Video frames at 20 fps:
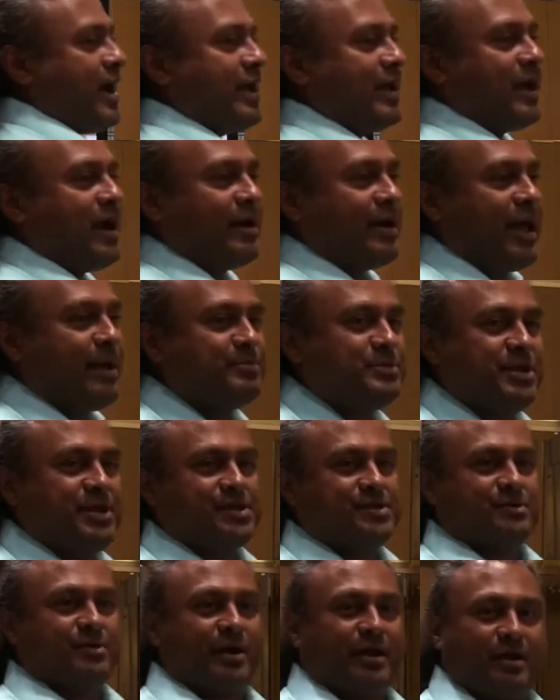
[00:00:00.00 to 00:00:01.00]
I got empty
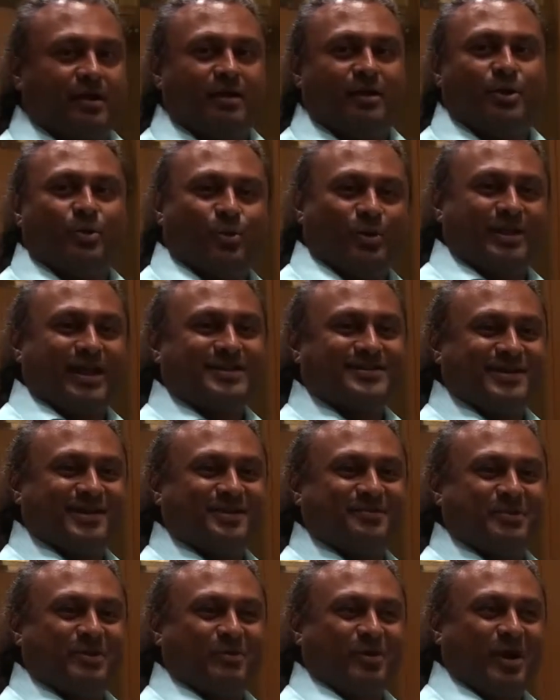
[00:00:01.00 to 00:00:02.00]
string. Well, that
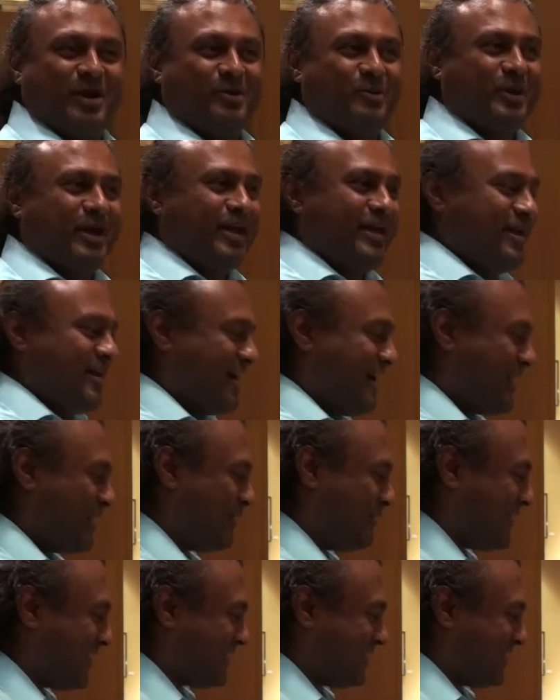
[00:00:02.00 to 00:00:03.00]
tells me right away how to
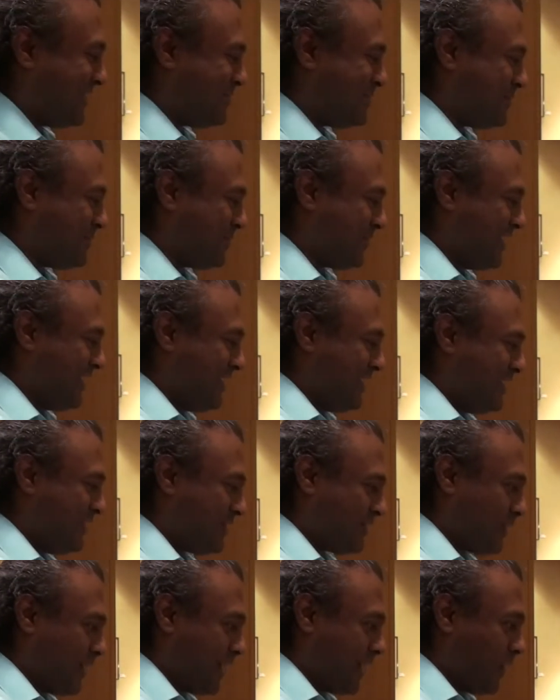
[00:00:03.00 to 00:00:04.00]
fix it.
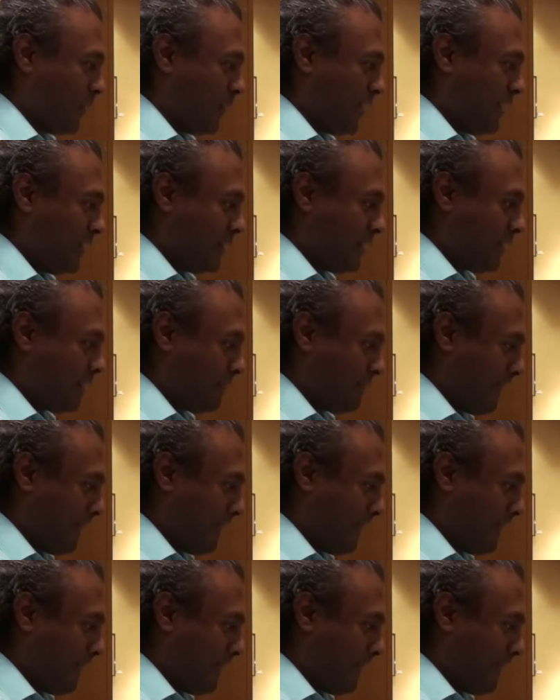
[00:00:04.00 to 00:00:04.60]
So I go in there,